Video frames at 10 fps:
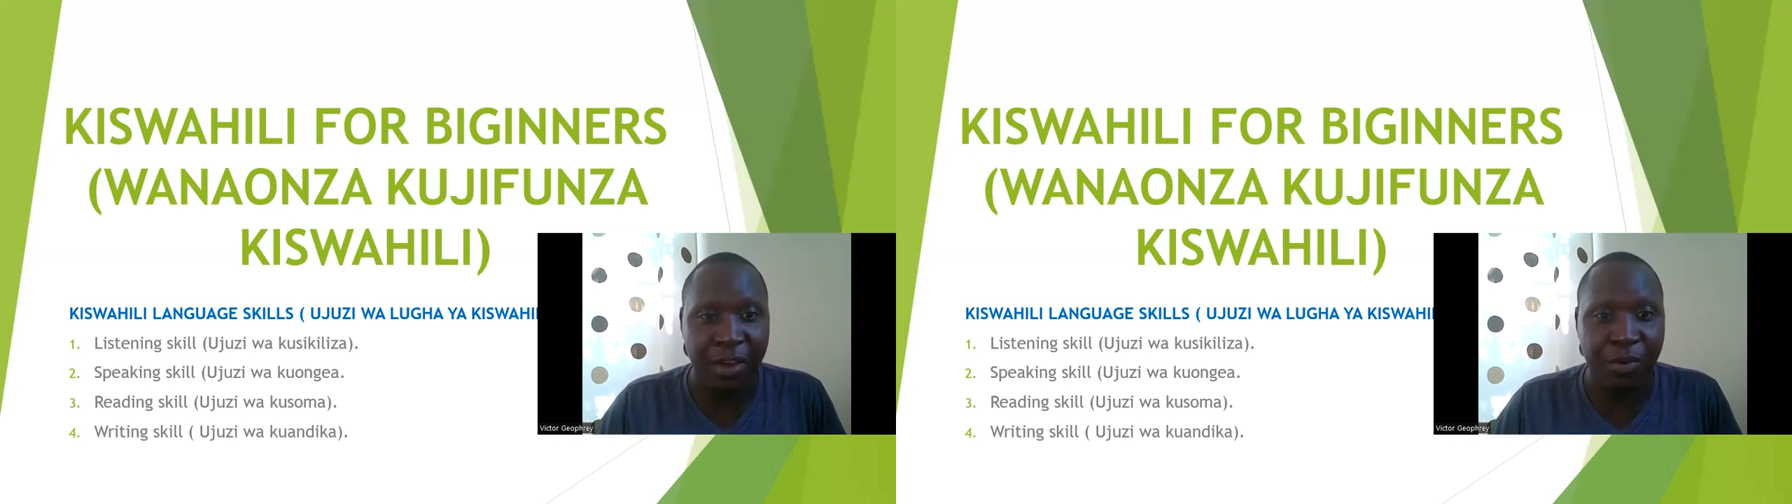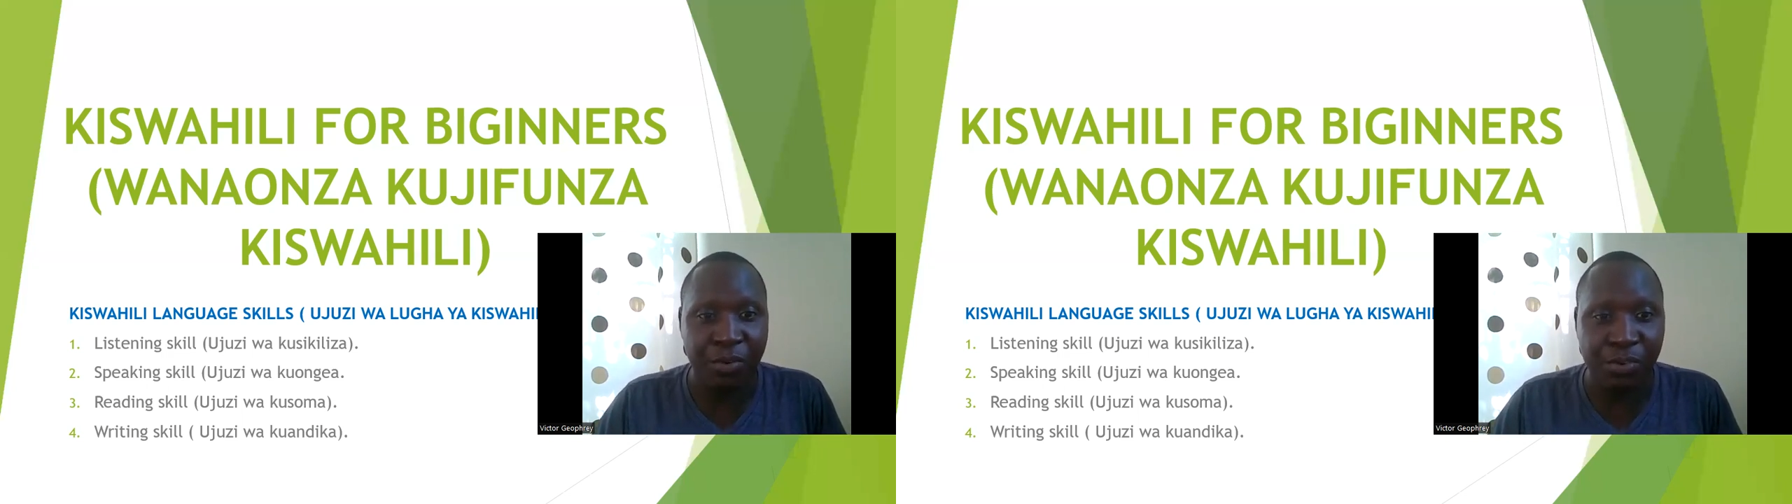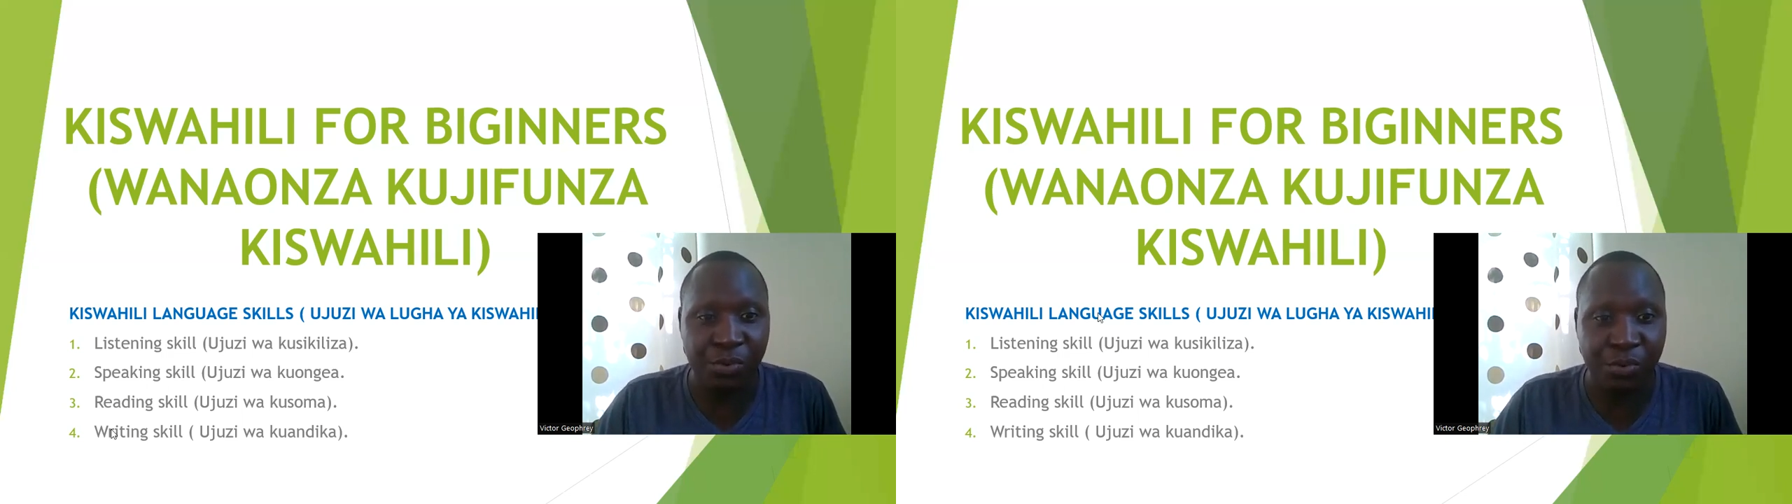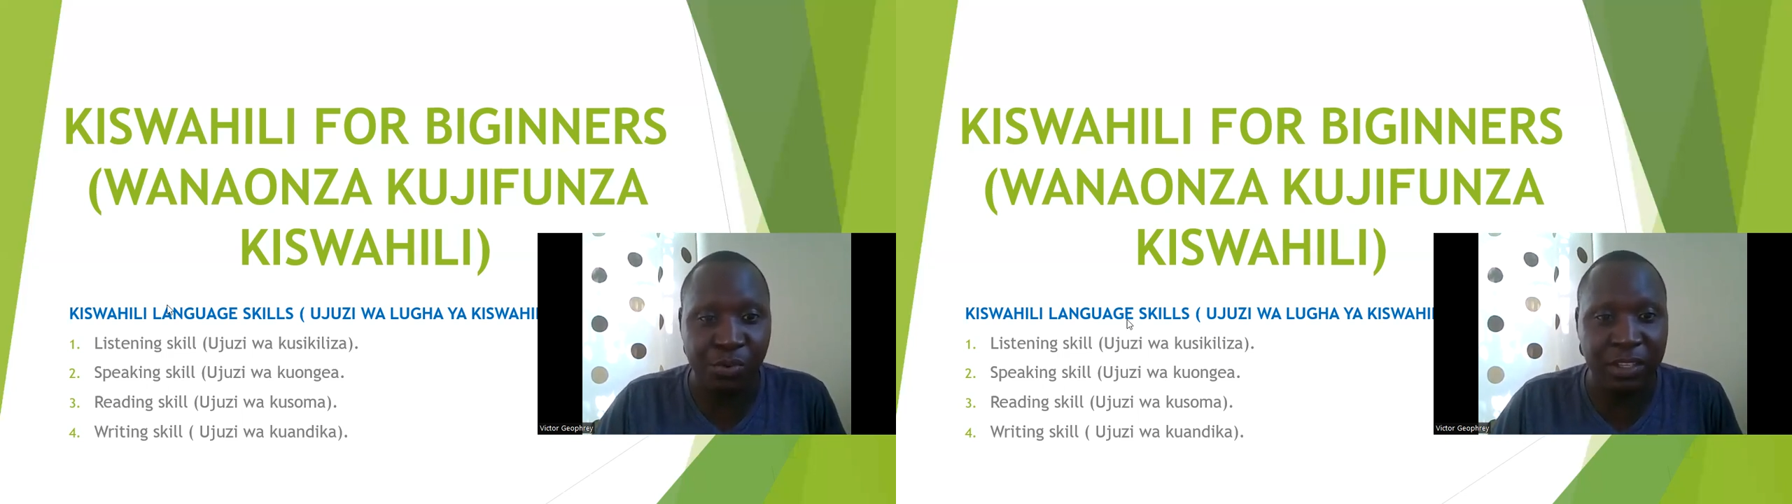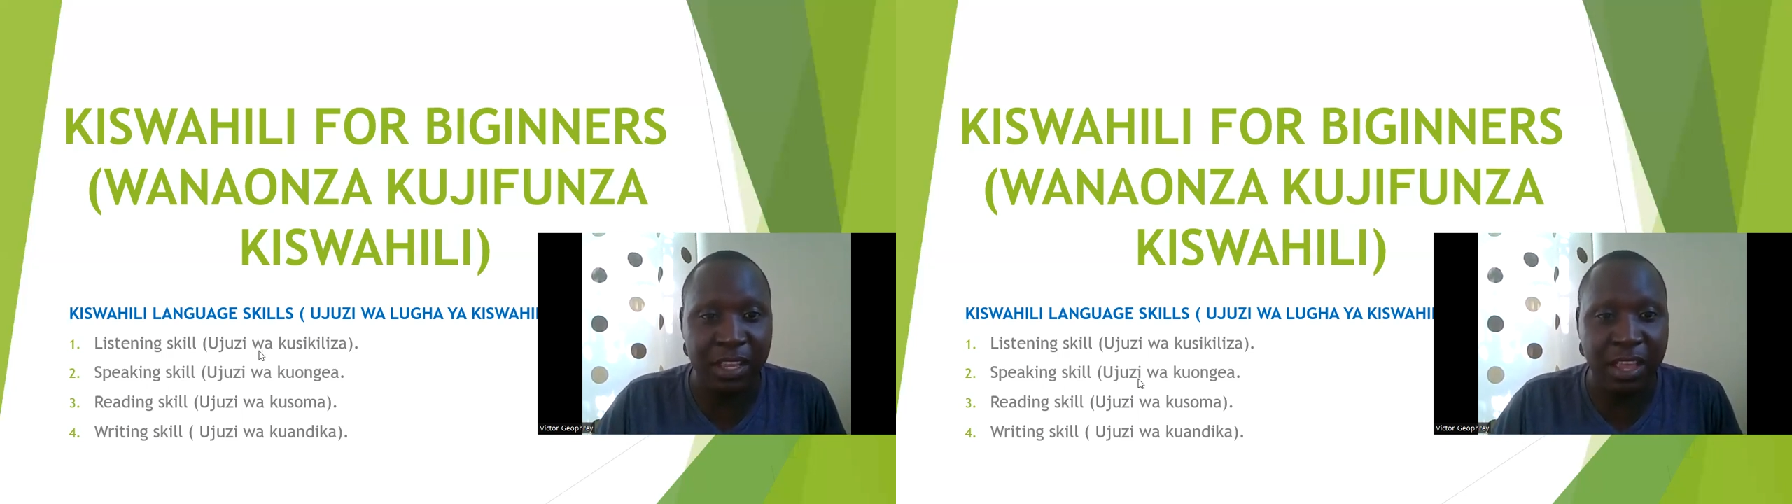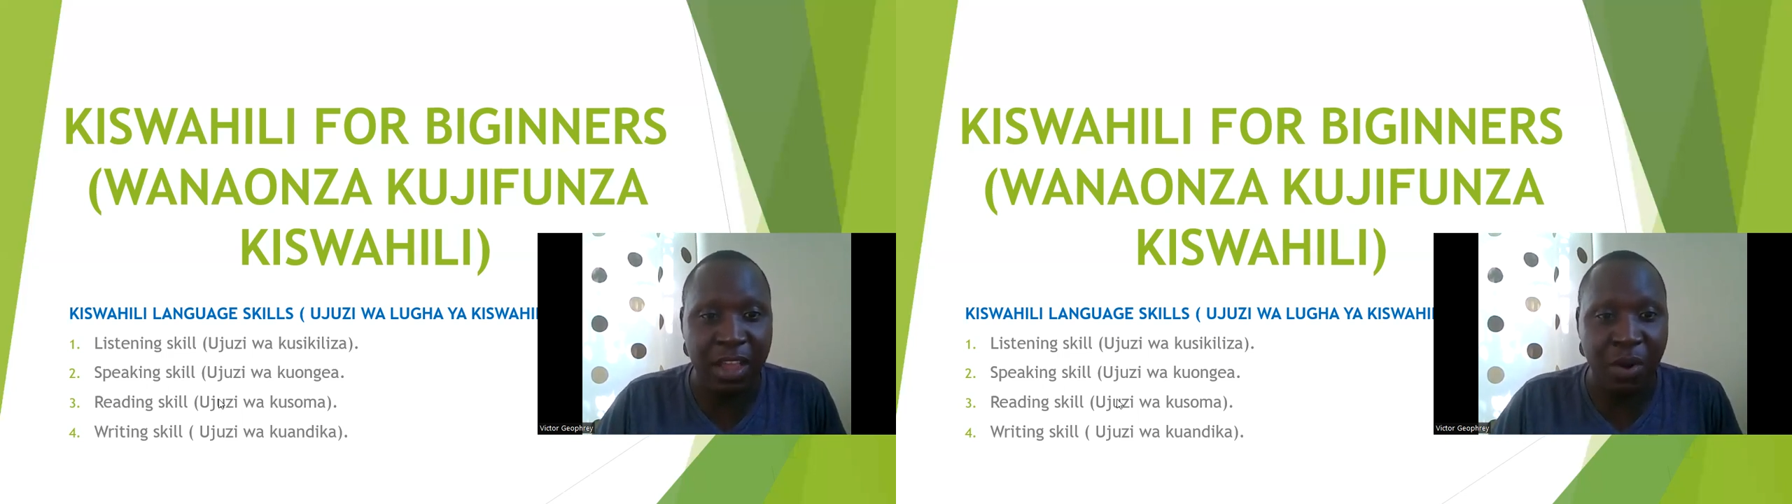Ujuzi